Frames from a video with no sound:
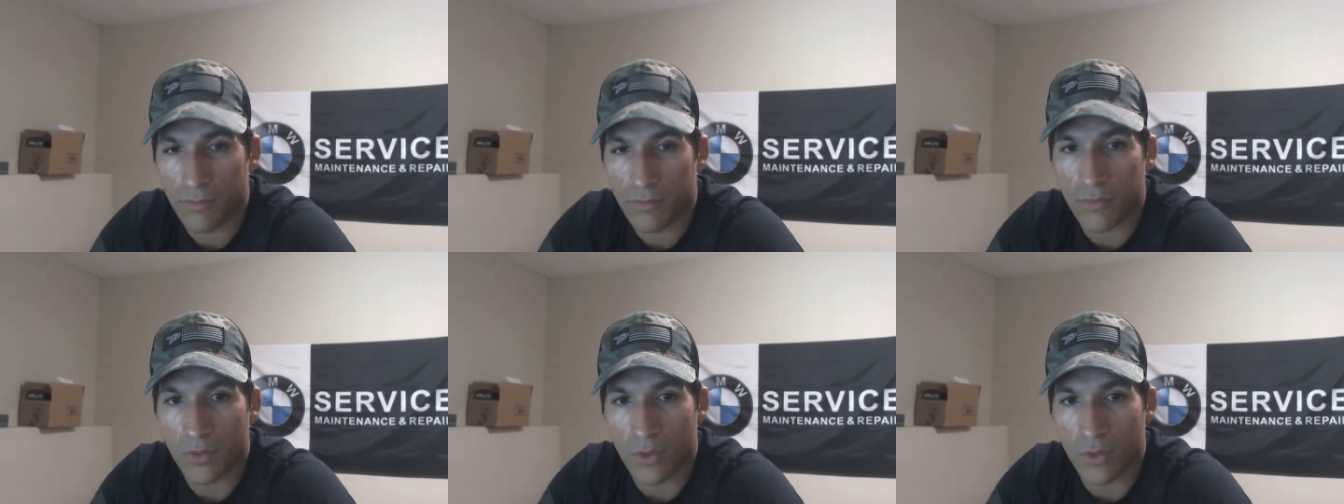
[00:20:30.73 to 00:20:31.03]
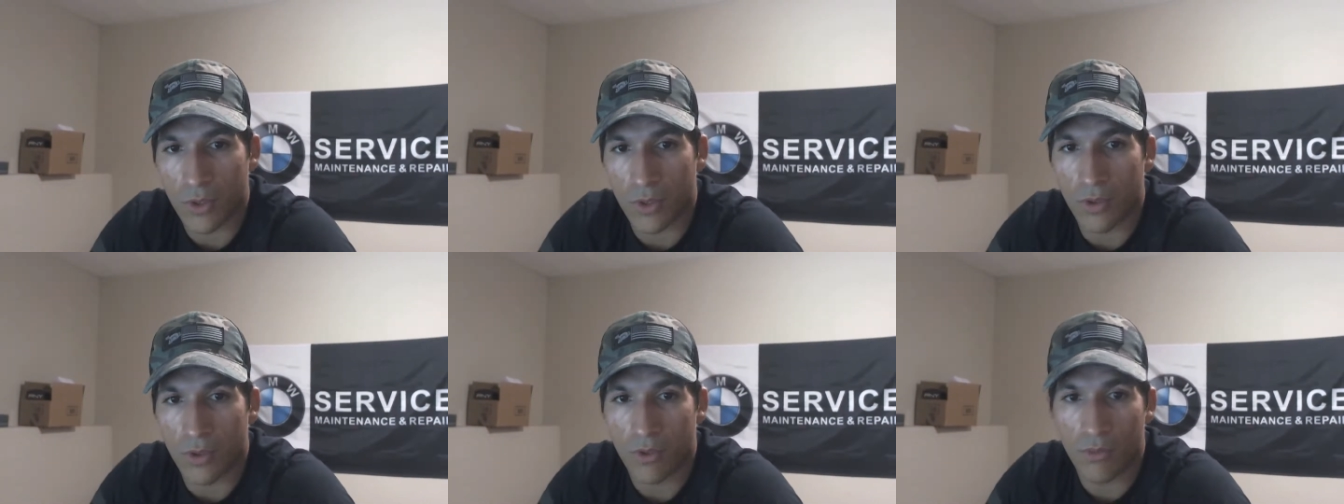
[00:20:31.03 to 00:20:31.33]

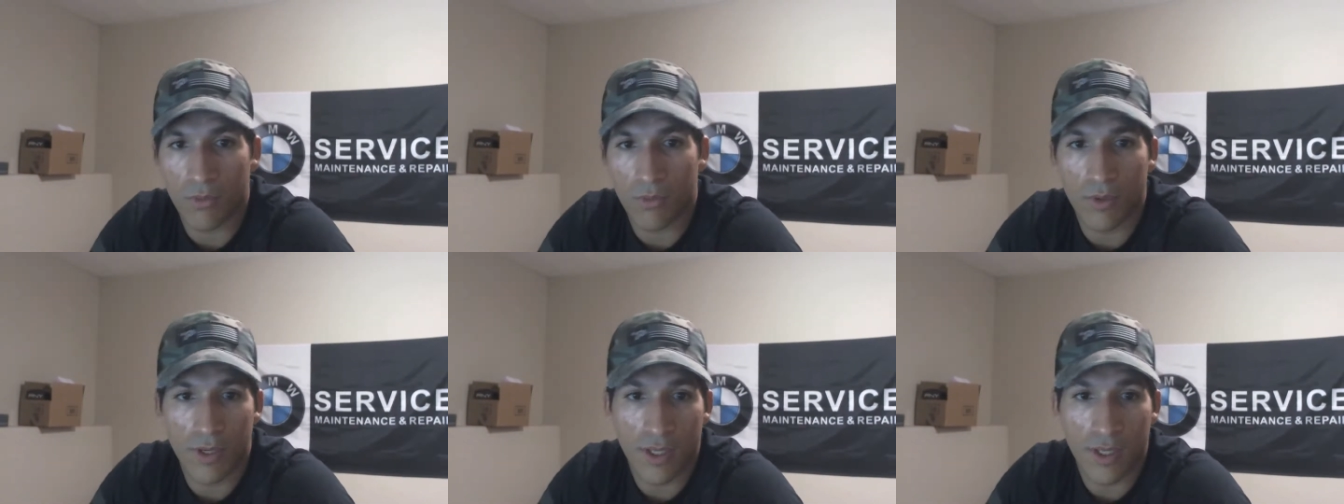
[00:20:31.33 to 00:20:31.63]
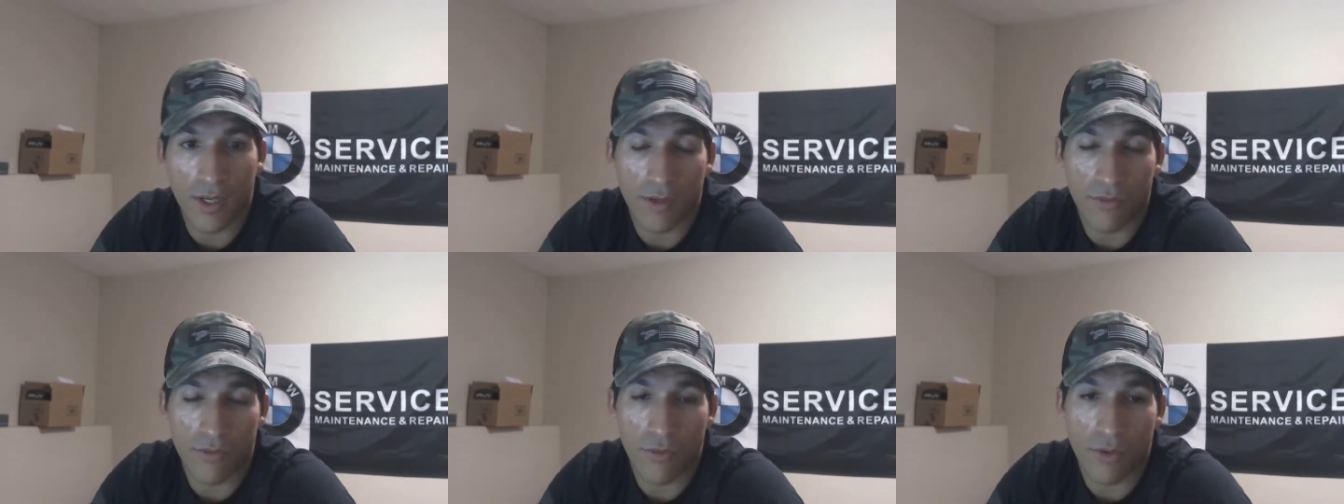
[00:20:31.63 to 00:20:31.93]
So
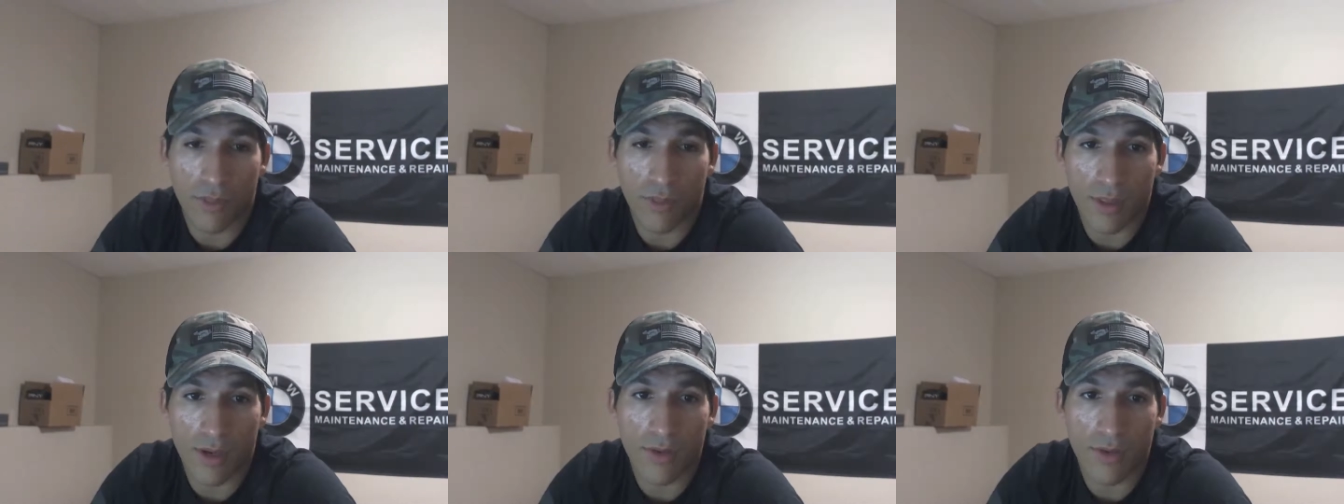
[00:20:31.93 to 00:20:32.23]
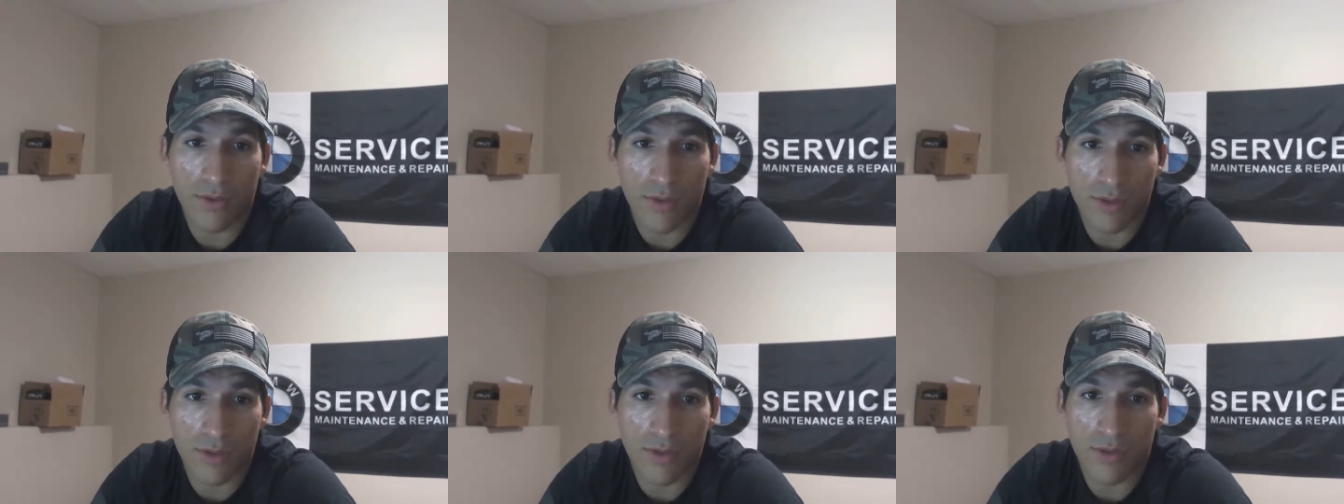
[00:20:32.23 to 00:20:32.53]

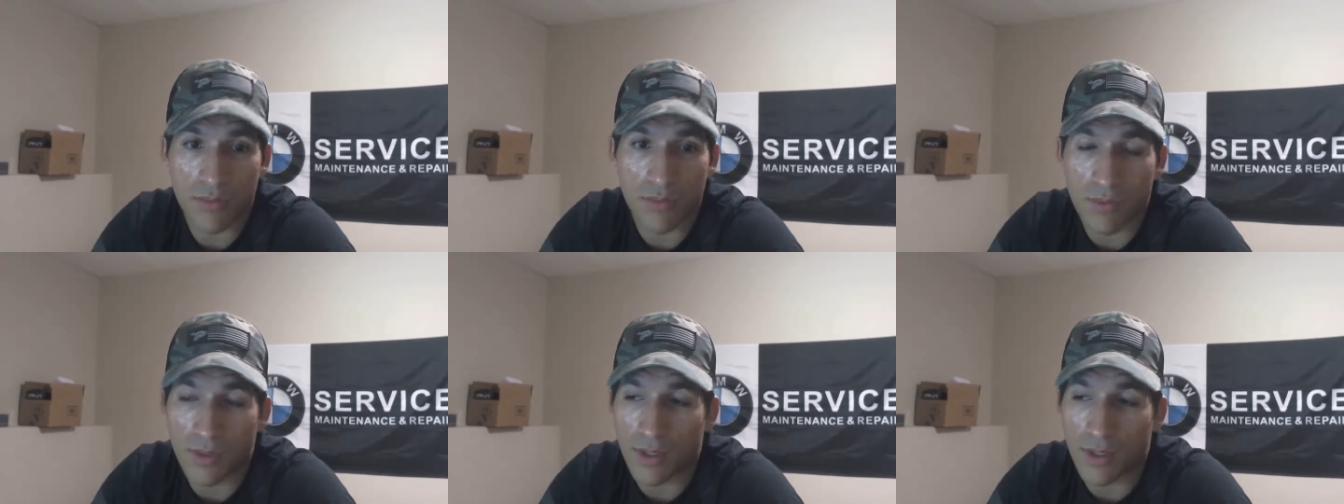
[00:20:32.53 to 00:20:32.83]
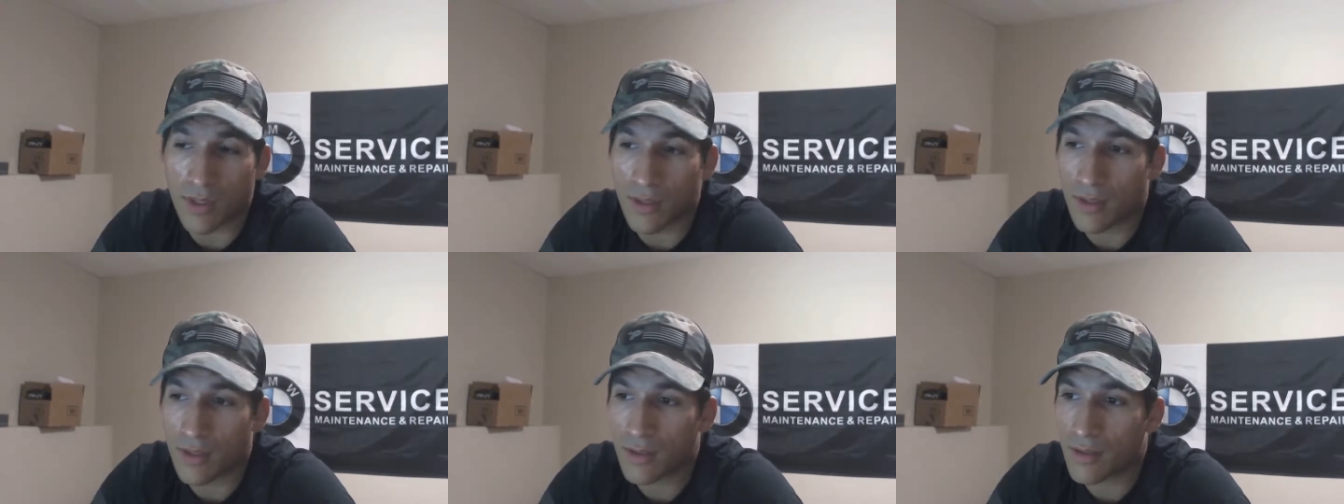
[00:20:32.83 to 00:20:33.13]
184,000 is pretty
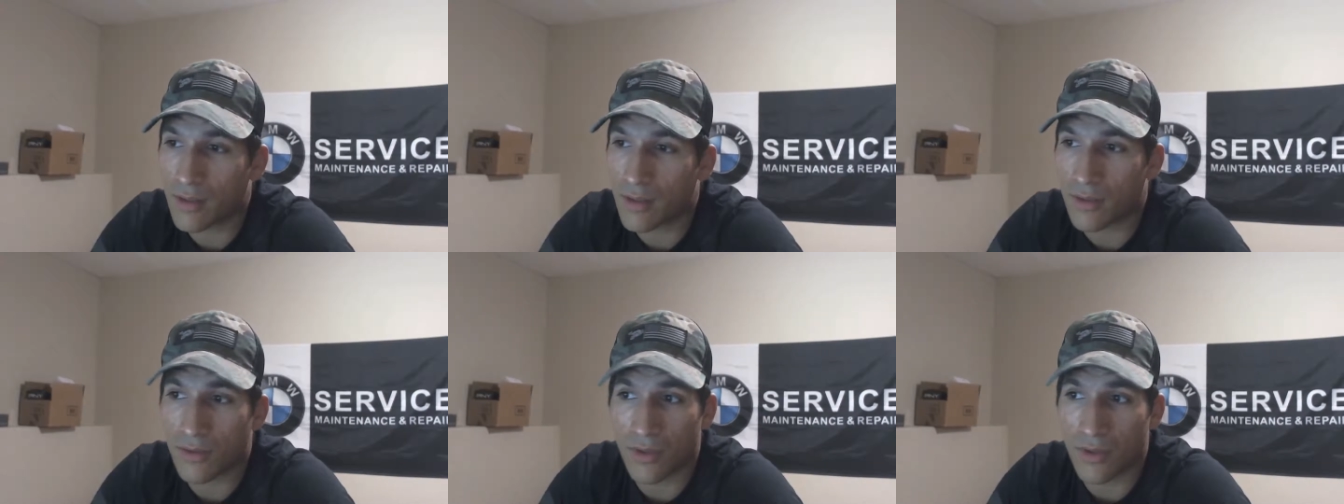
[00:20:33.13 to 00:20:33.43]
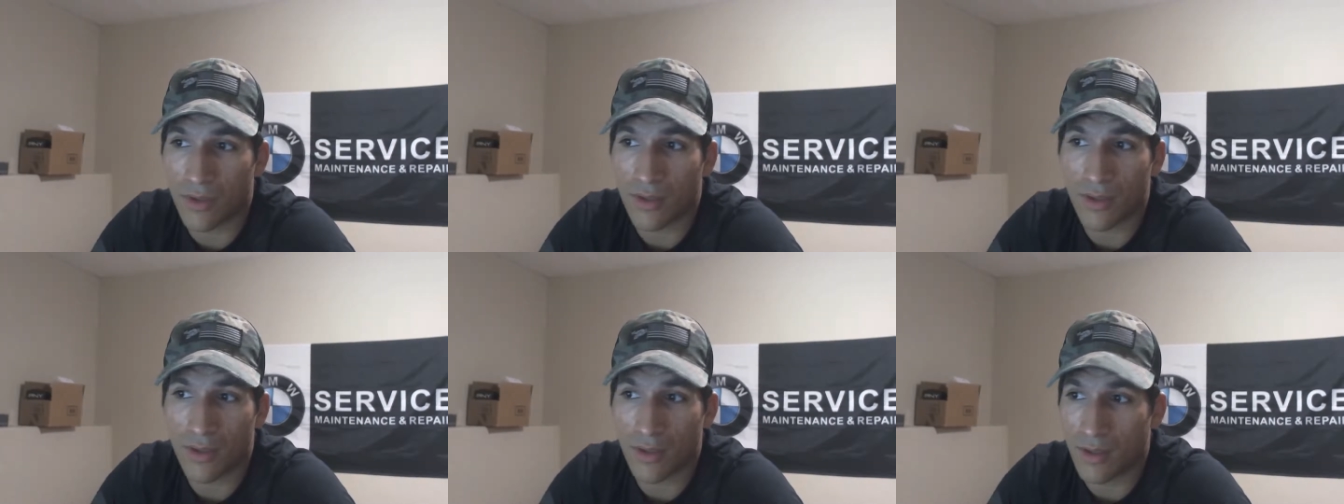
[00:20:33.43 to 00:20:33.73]
good, because
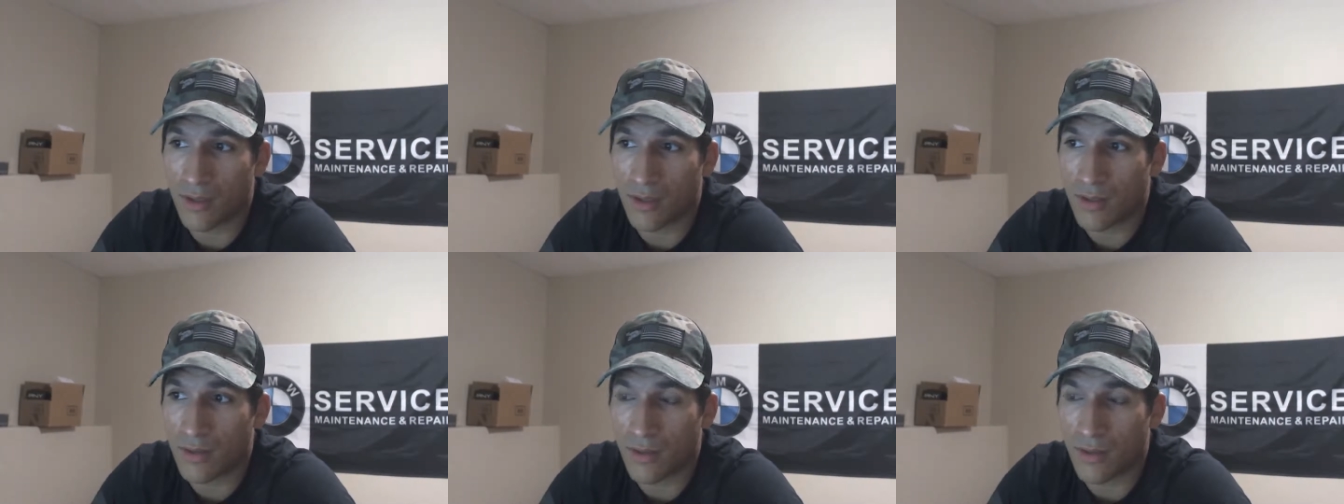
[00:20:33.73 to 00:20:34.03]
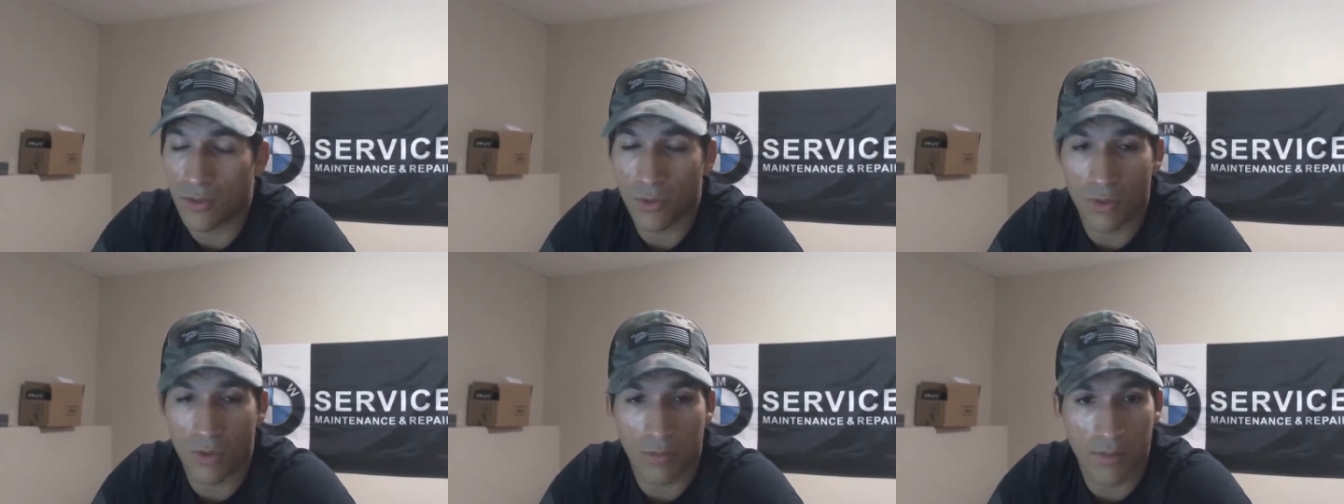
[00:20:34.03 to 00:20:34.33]
on the
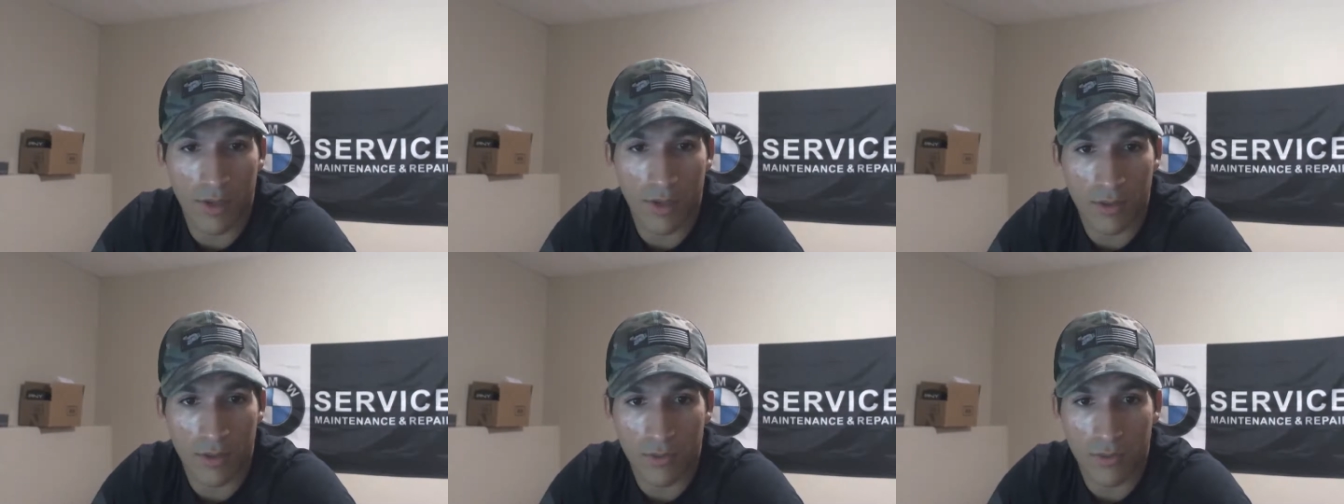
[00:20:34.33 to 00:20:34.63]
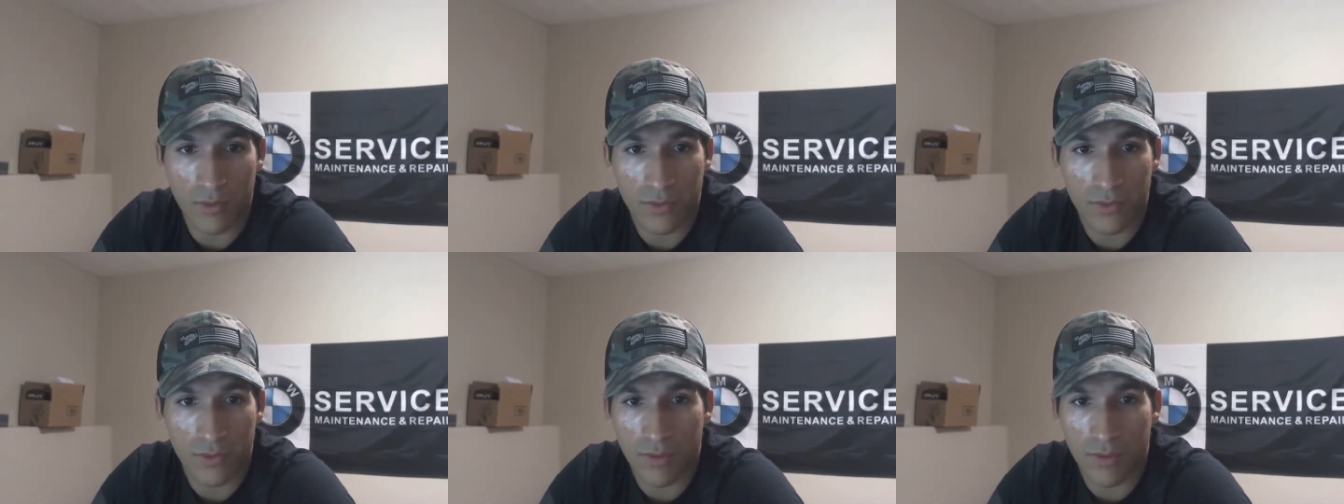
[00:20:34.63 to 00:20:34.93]
newer
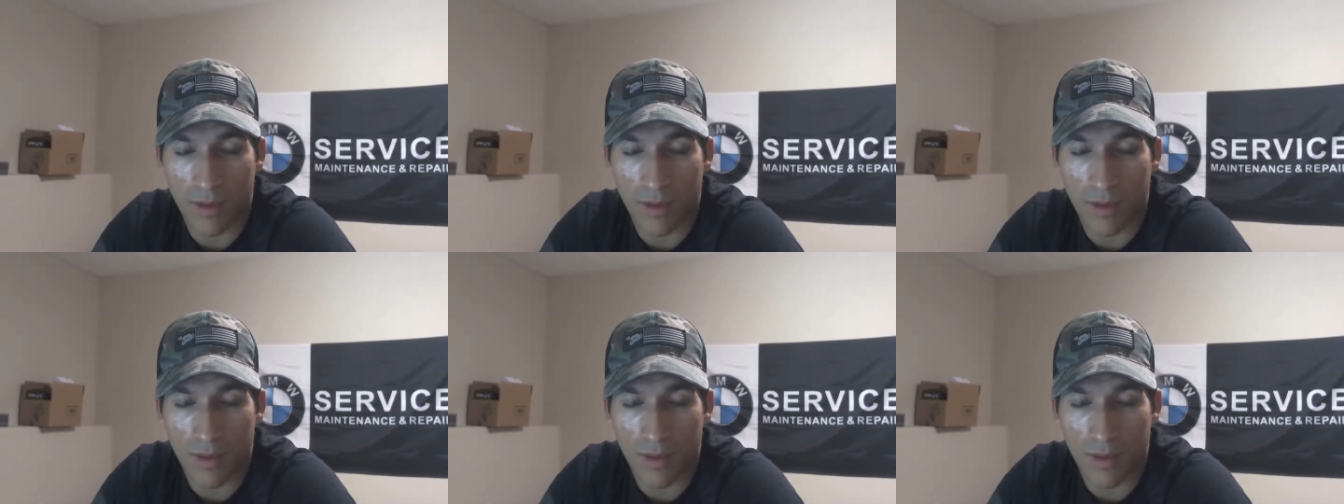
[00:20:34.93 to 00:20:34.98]
models,